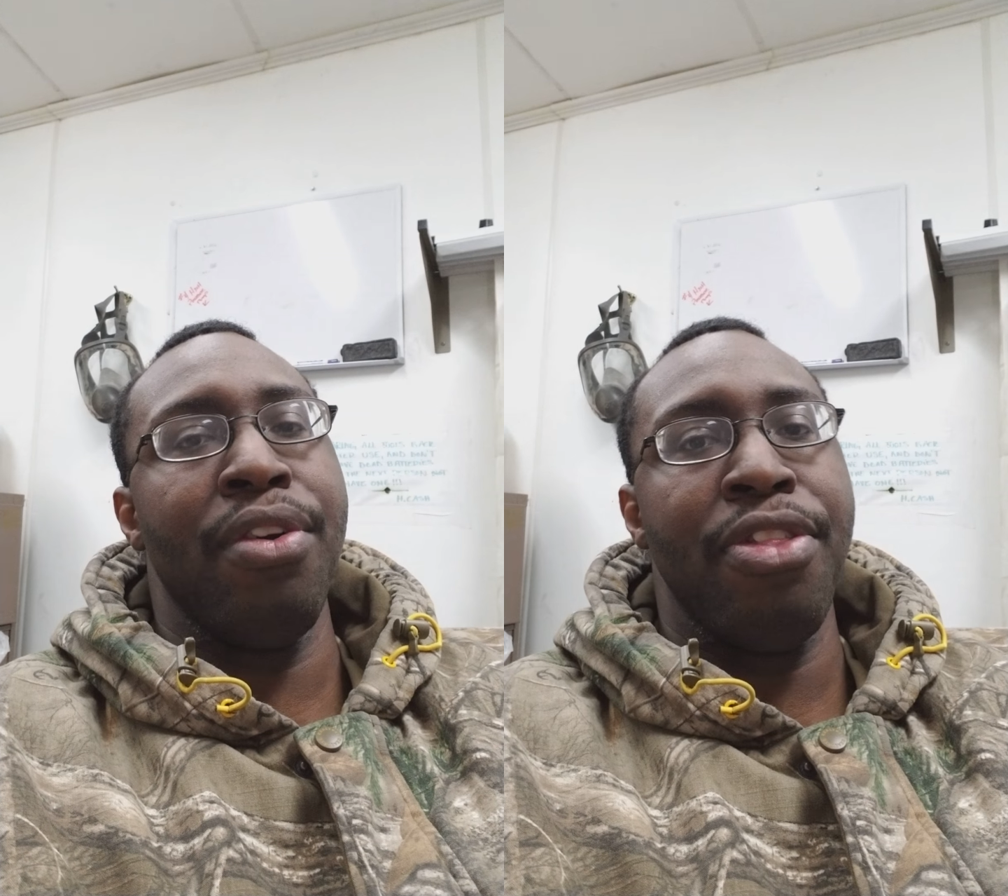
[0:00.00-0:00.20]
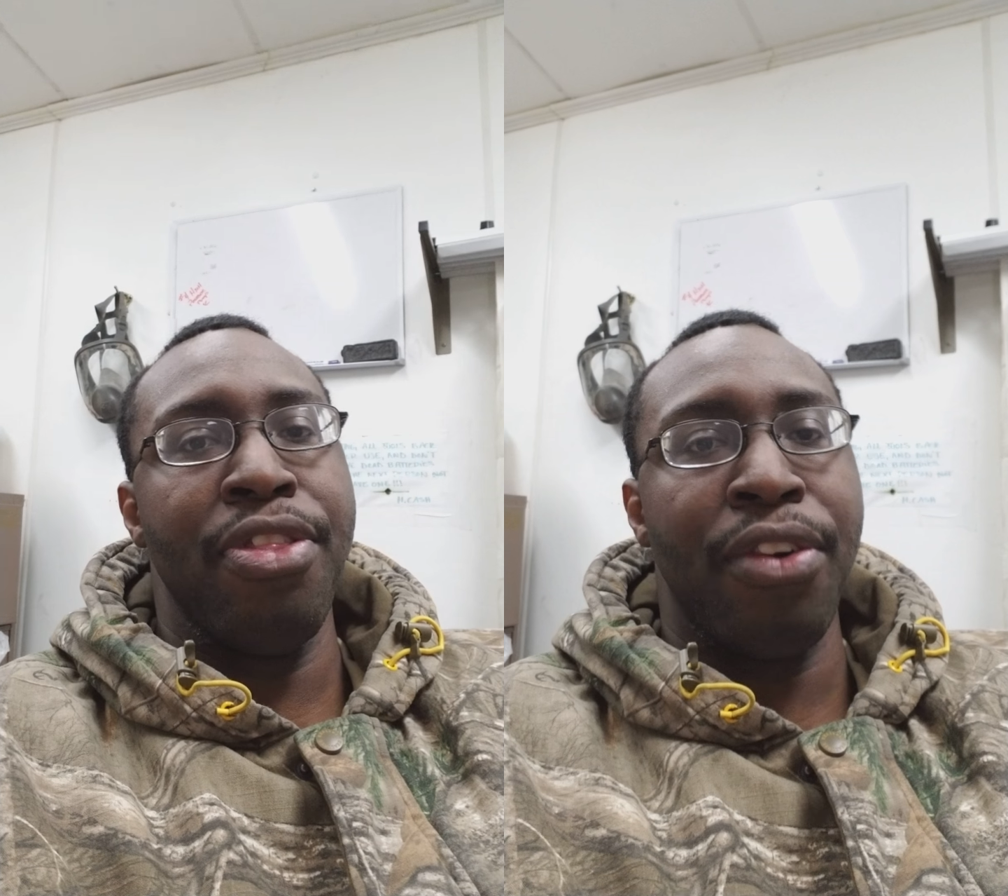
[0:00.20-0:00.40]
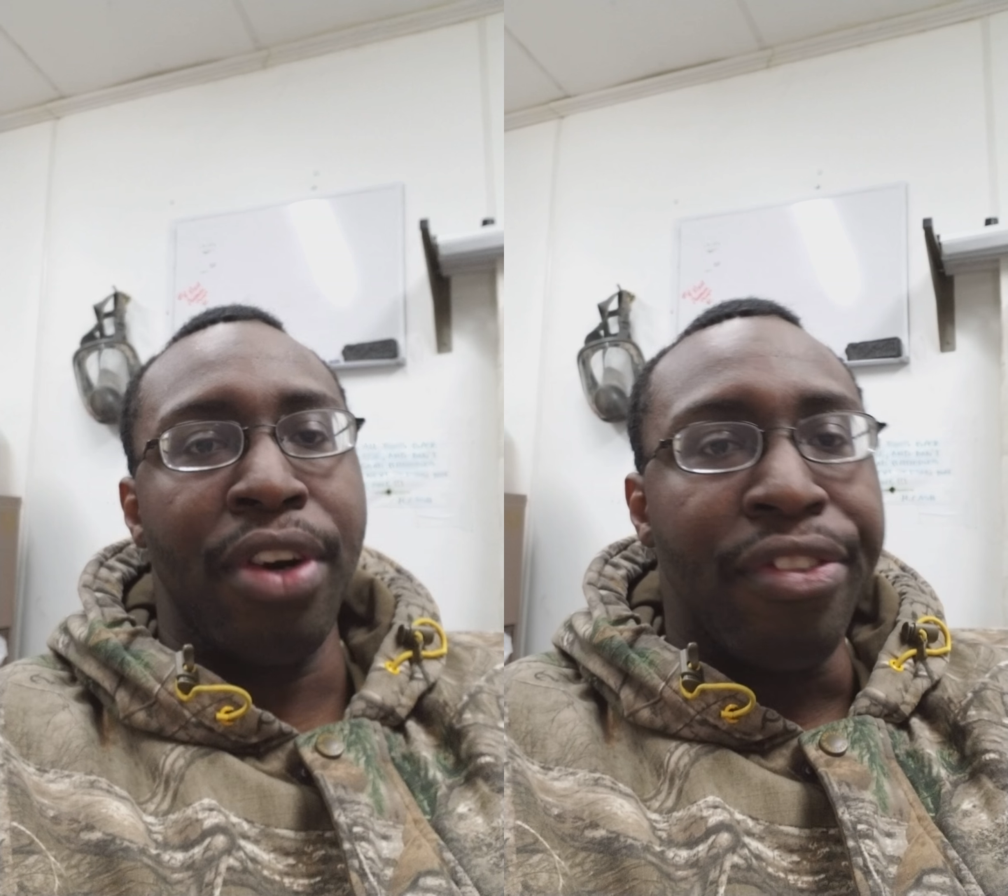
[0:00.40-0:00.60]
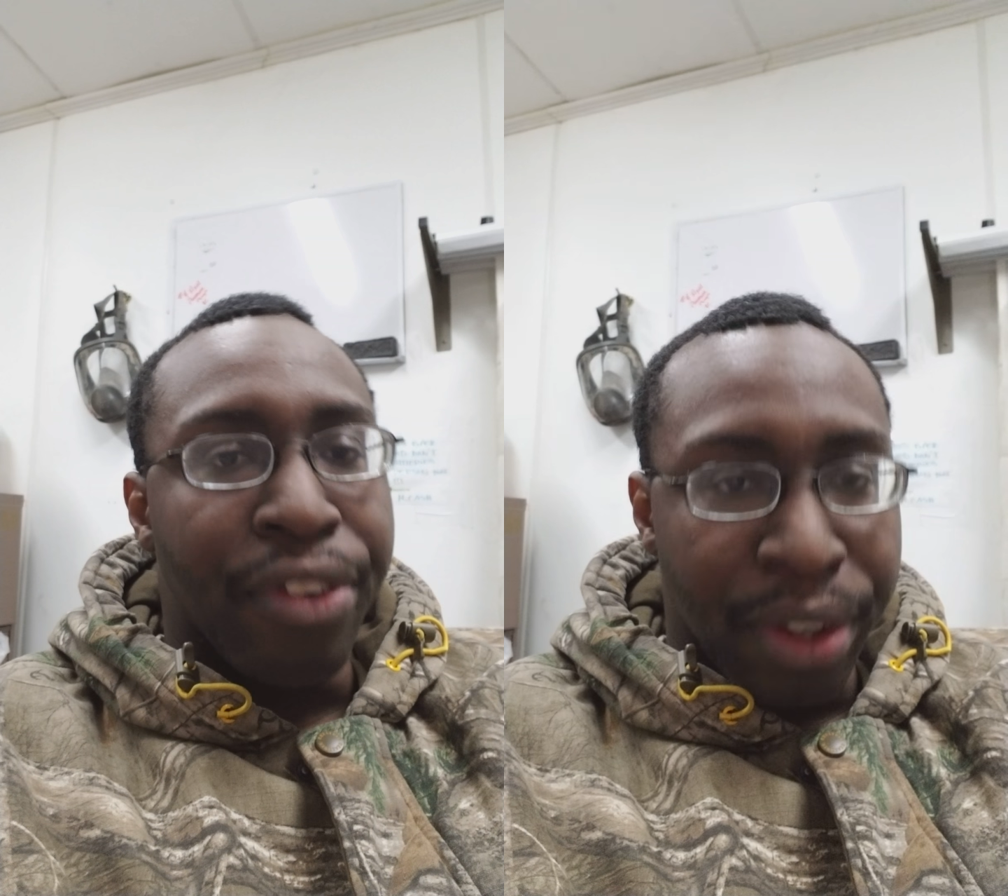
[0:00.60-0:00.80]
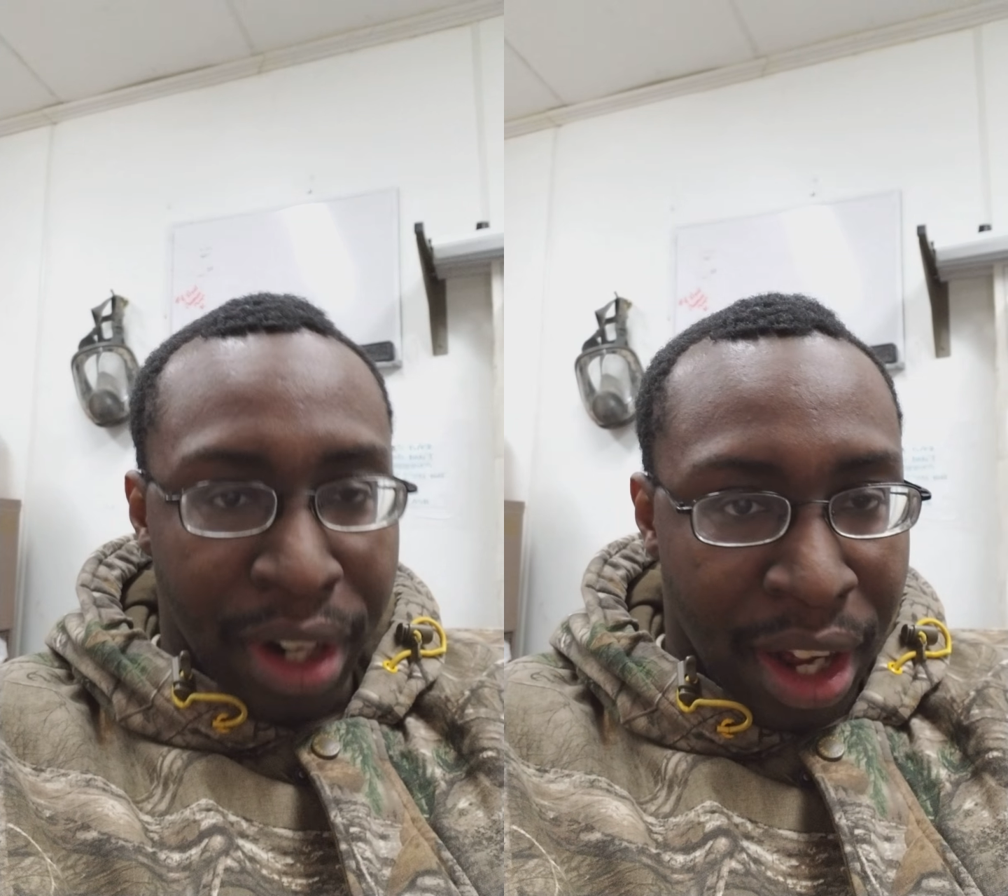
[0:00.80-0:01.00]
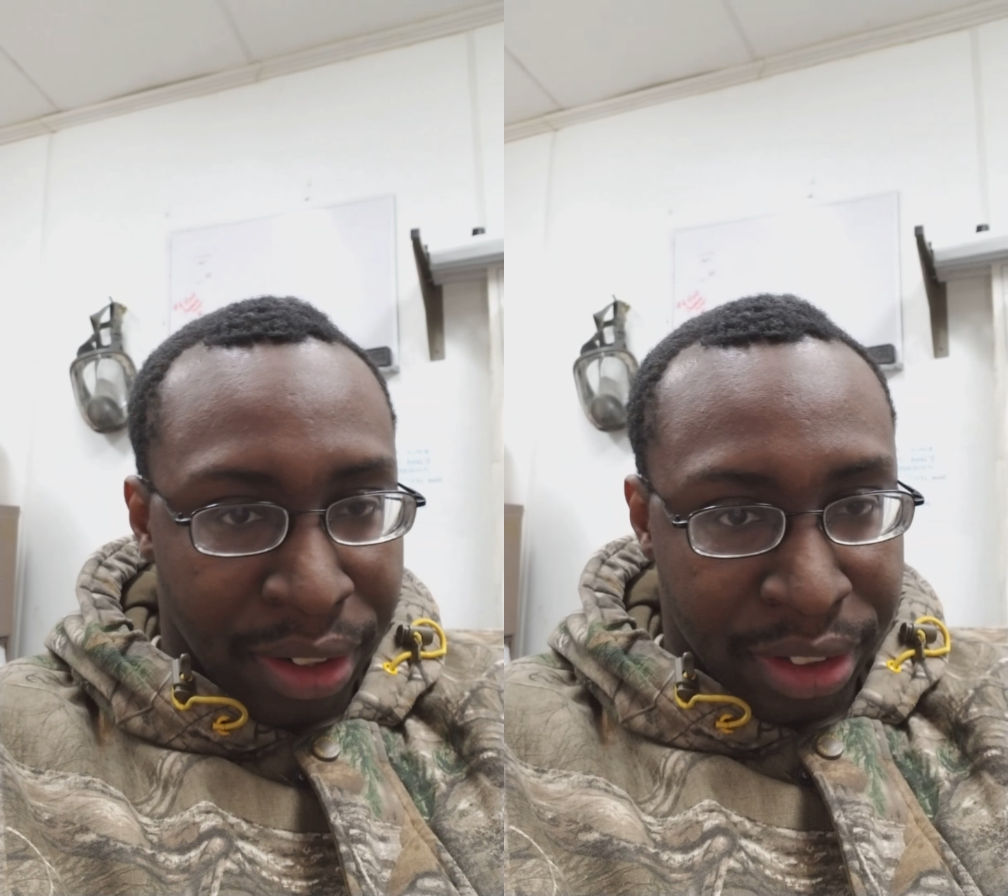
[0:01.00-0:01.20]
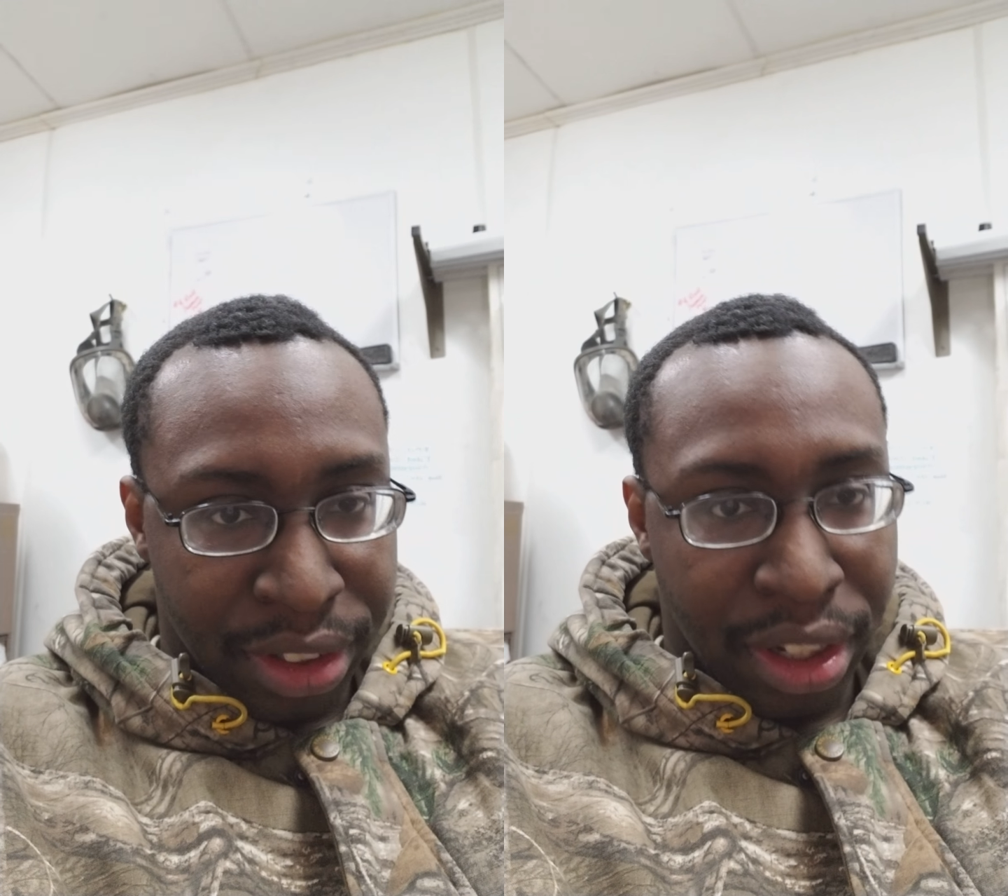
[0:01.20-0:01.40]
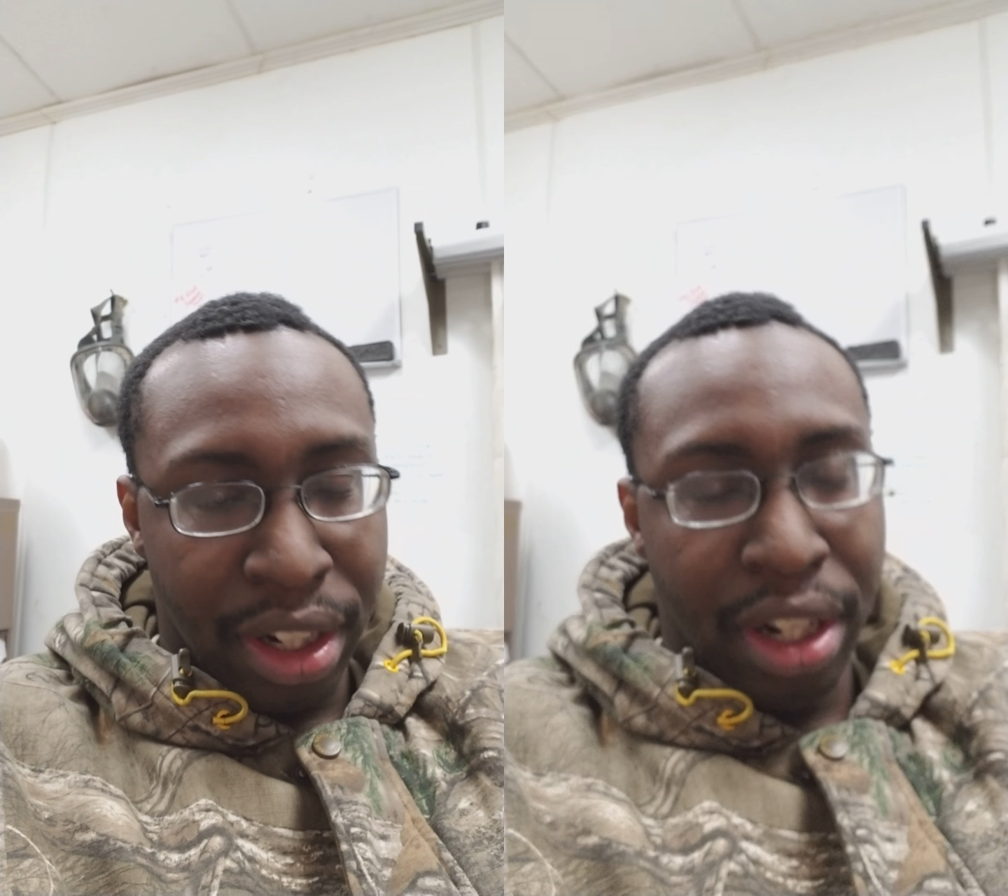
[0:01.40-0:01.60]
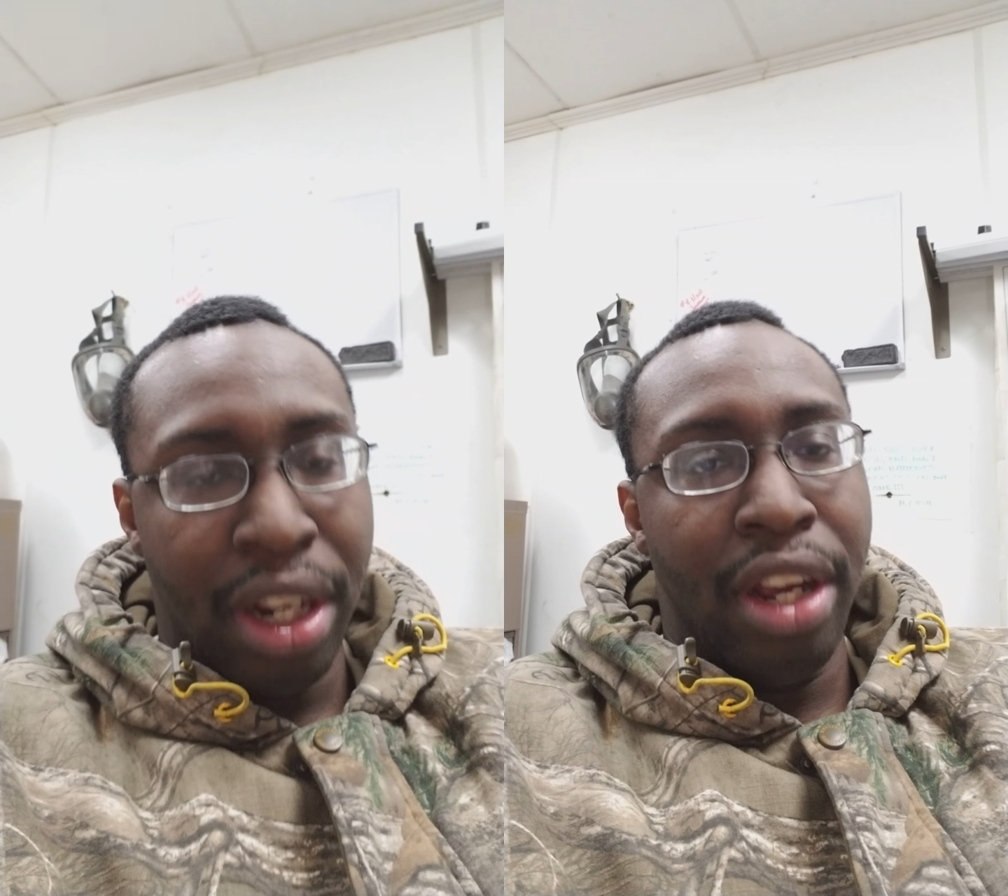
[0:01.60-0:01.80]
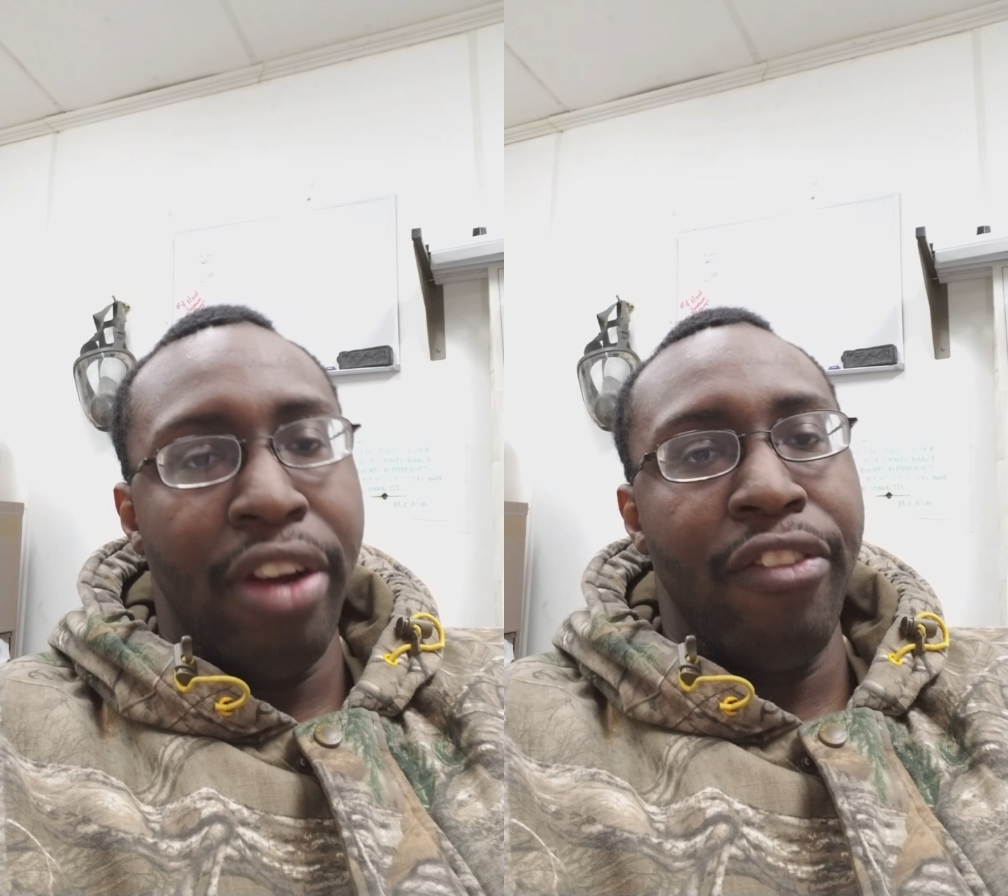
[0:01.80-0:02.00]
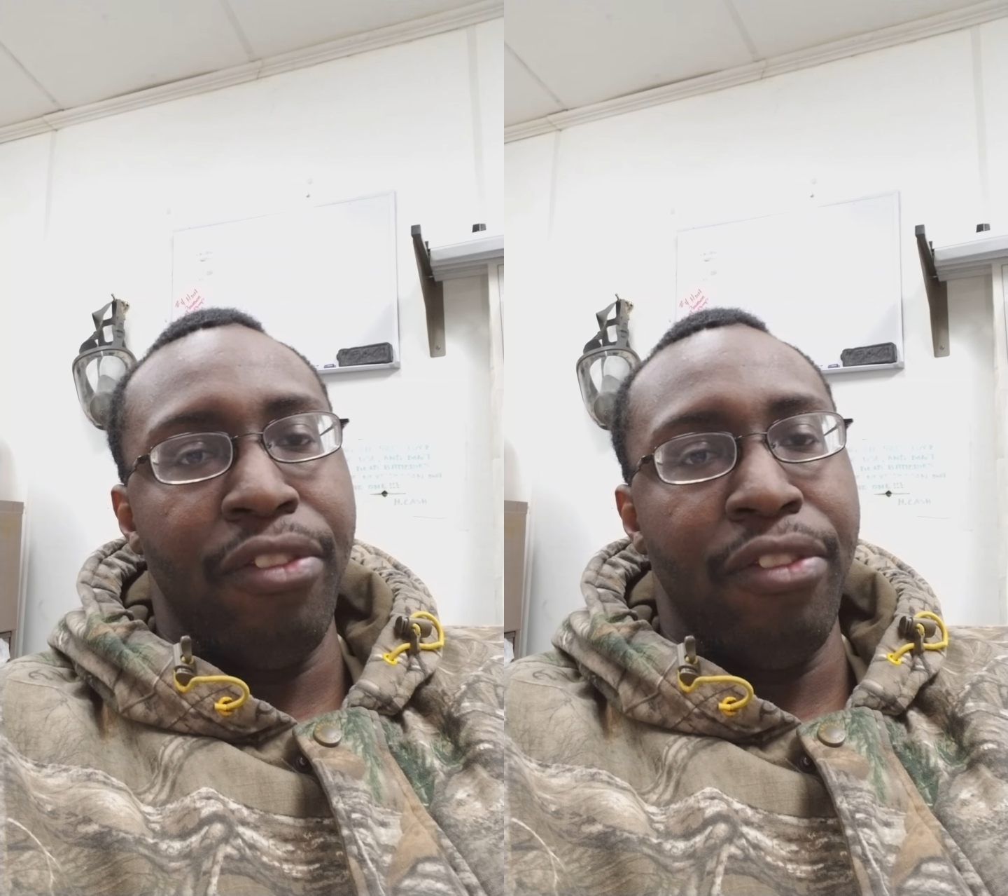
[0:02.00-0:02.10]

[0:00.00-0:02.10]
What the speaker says: $34